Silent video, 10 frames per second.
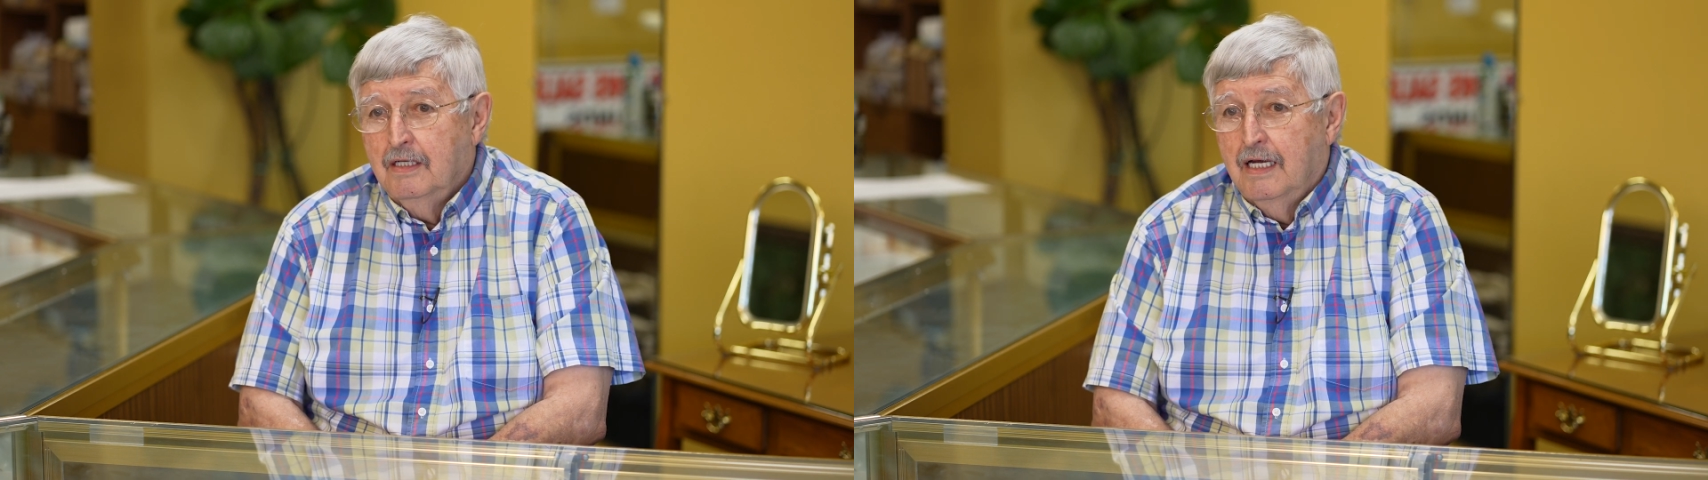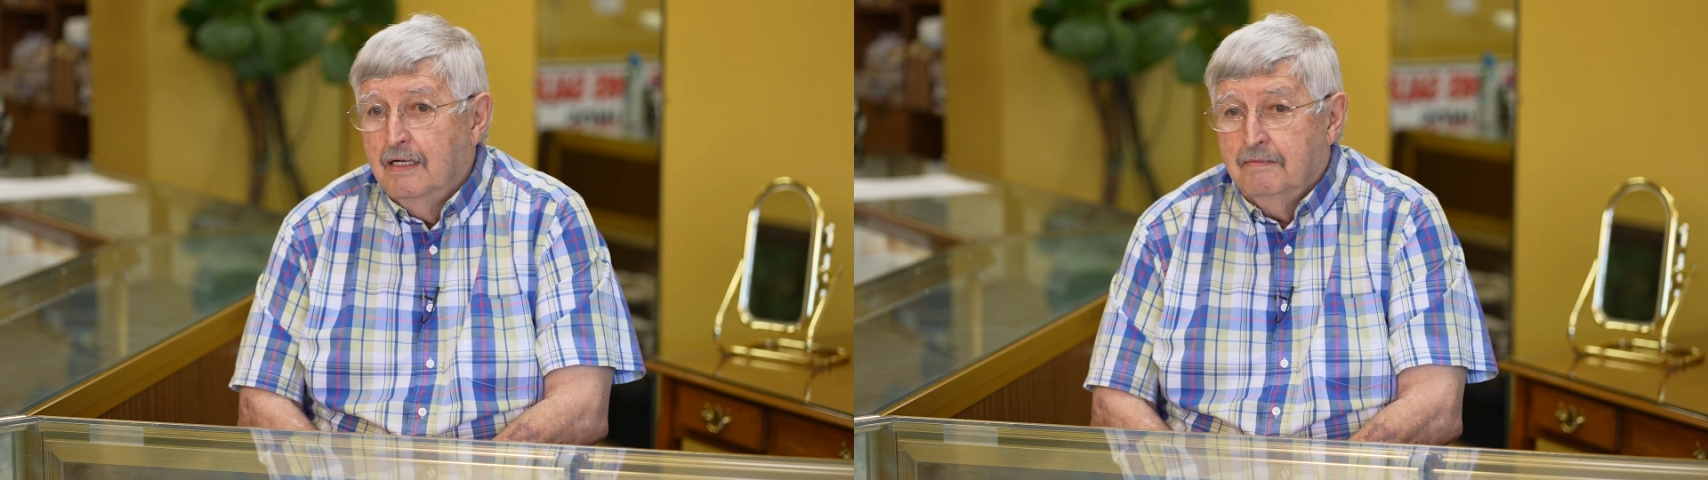
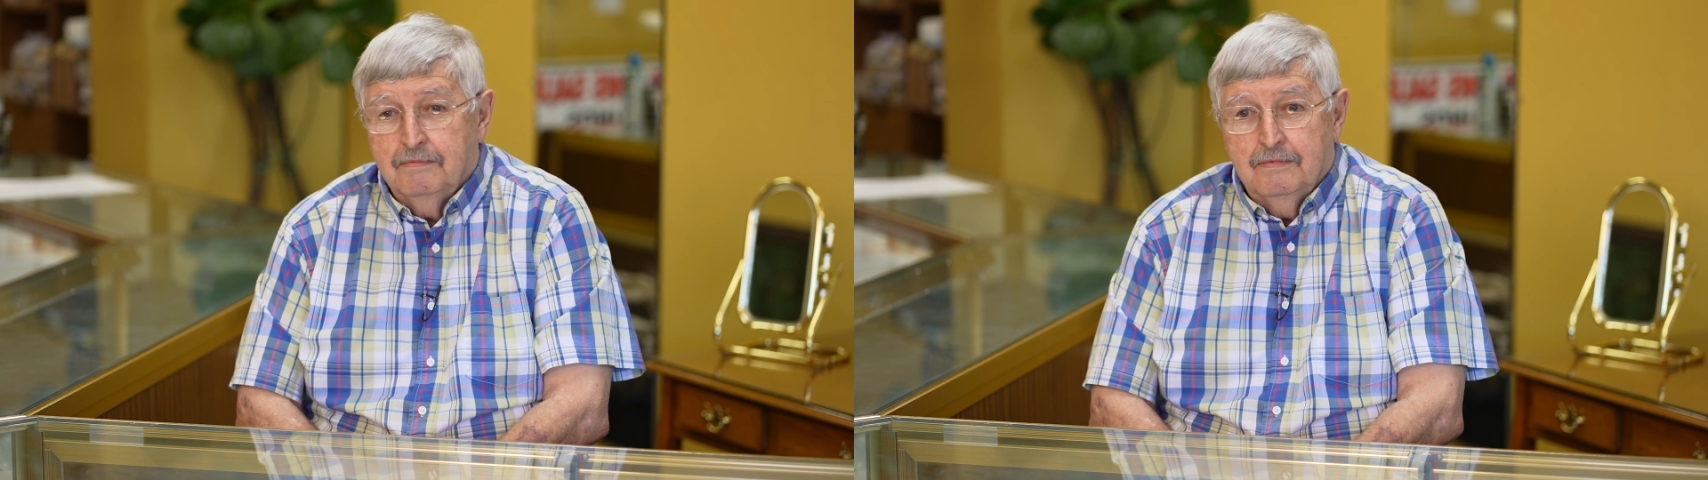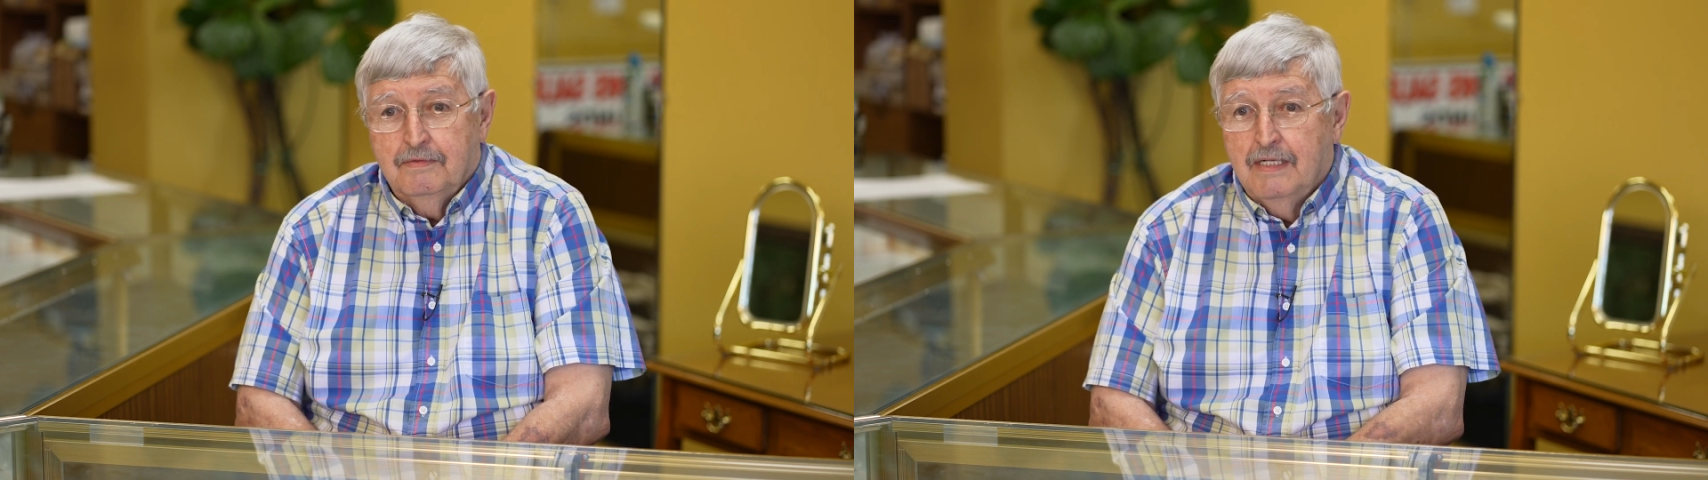And
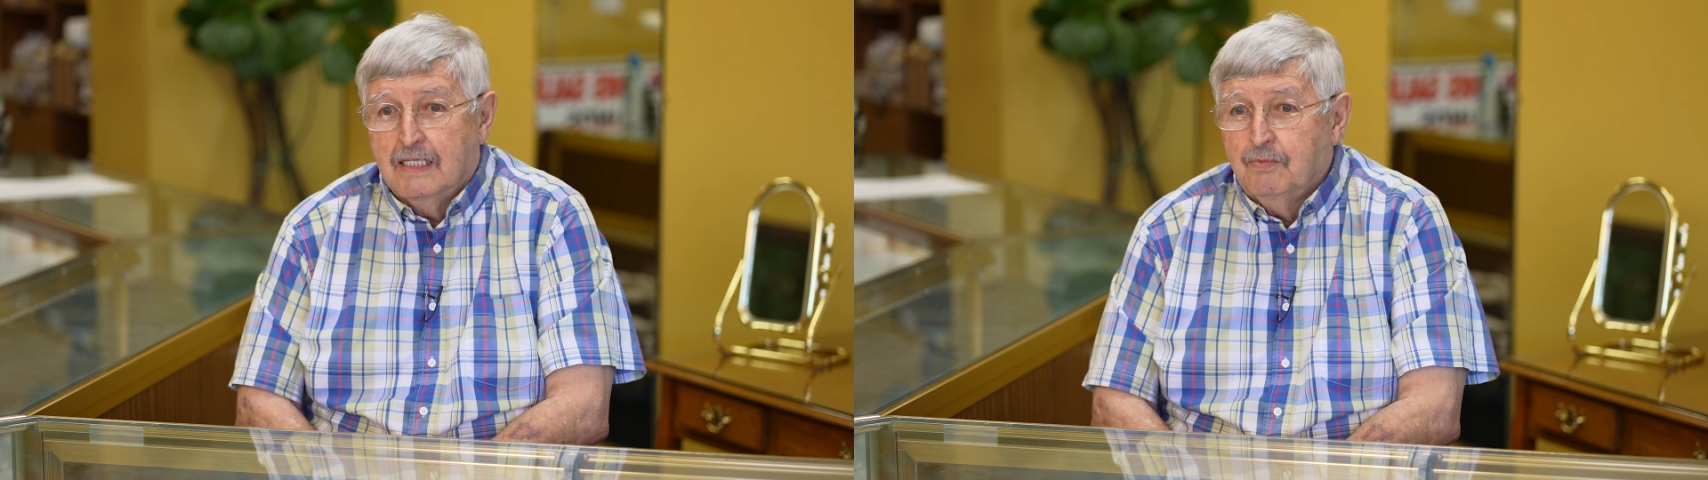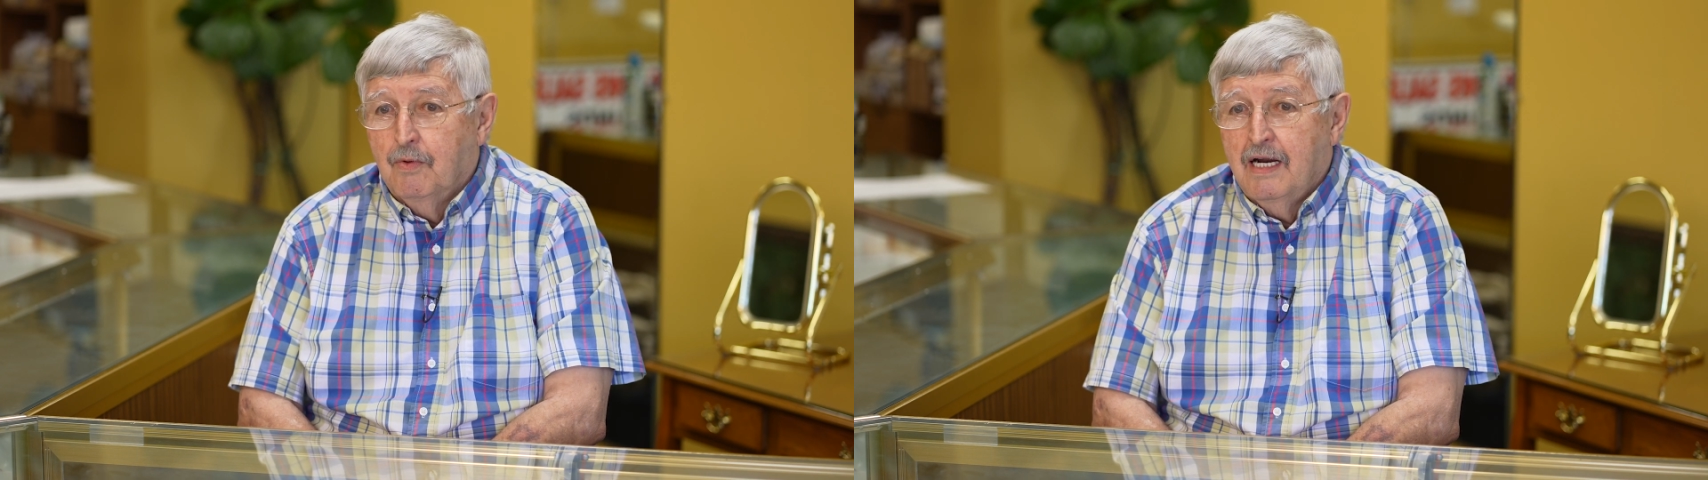
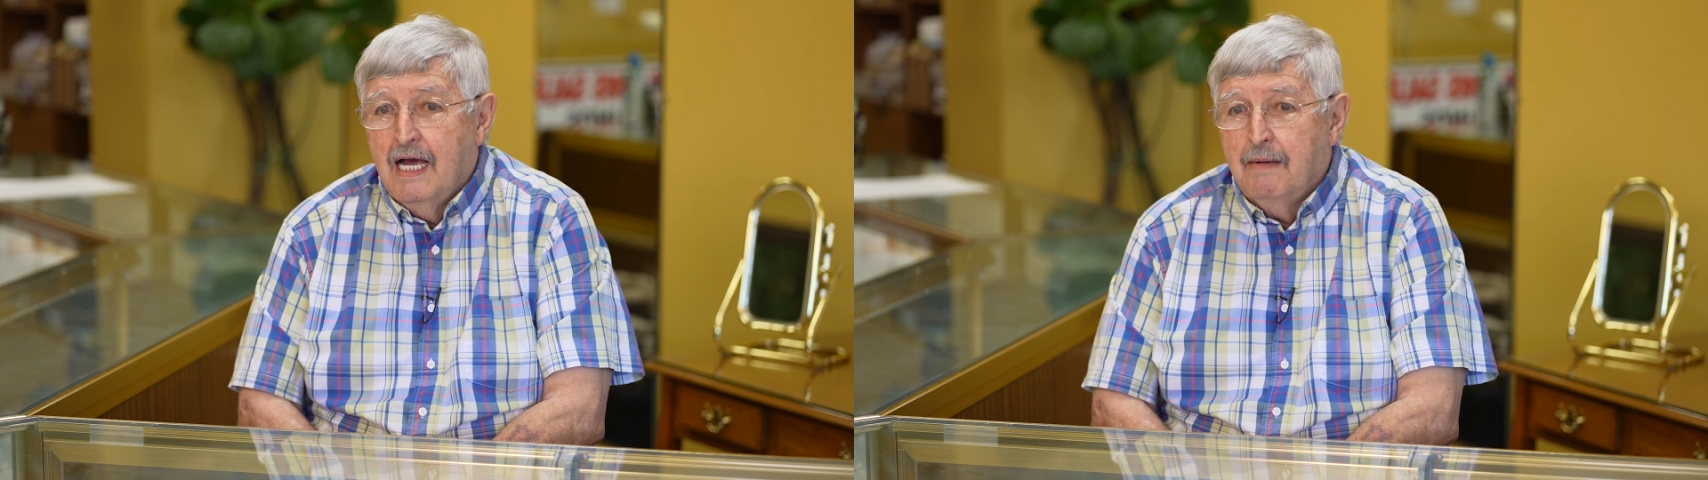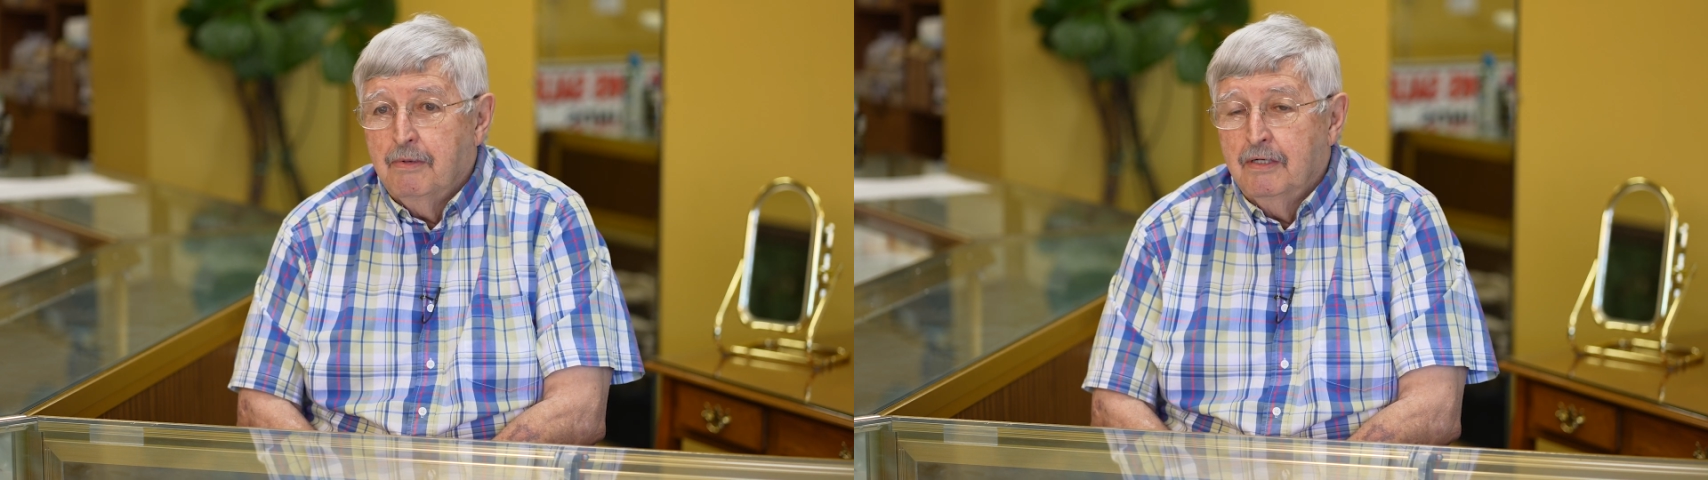that's what
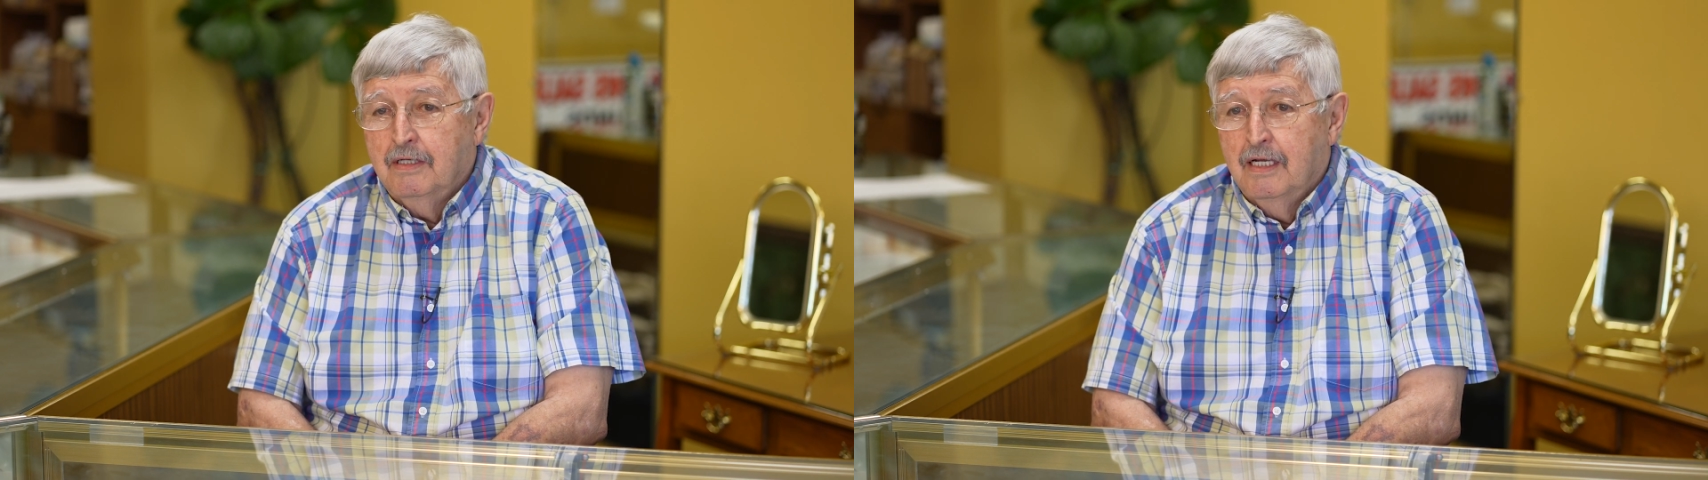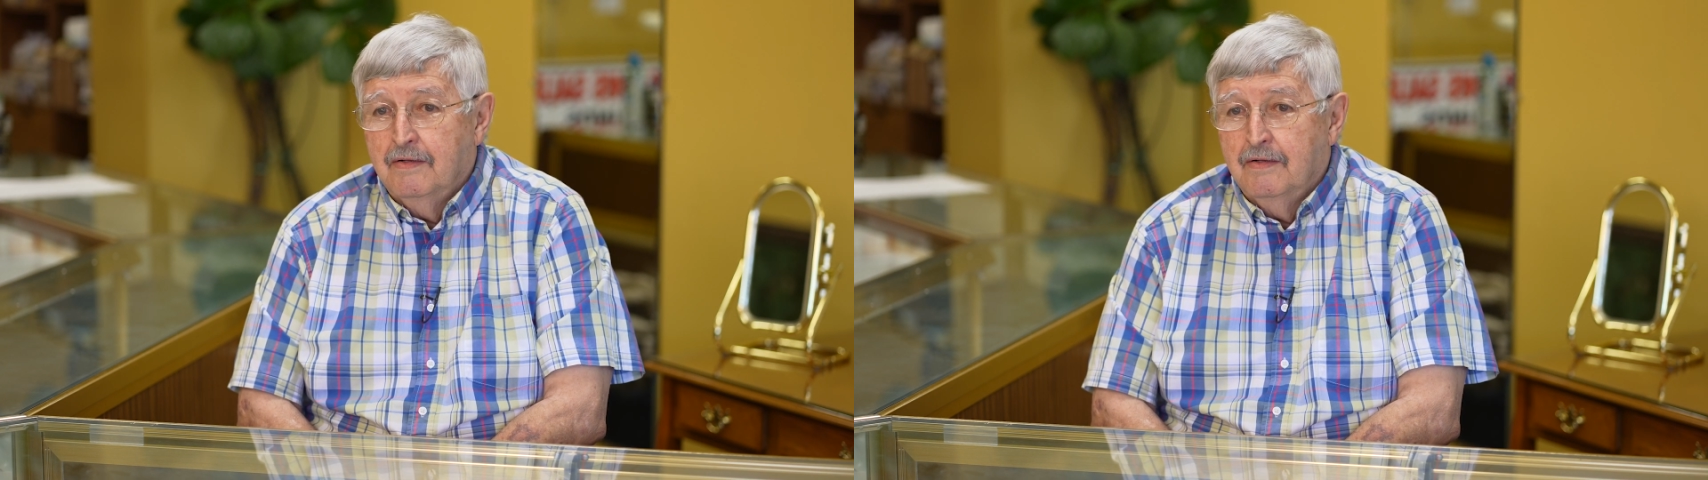happened,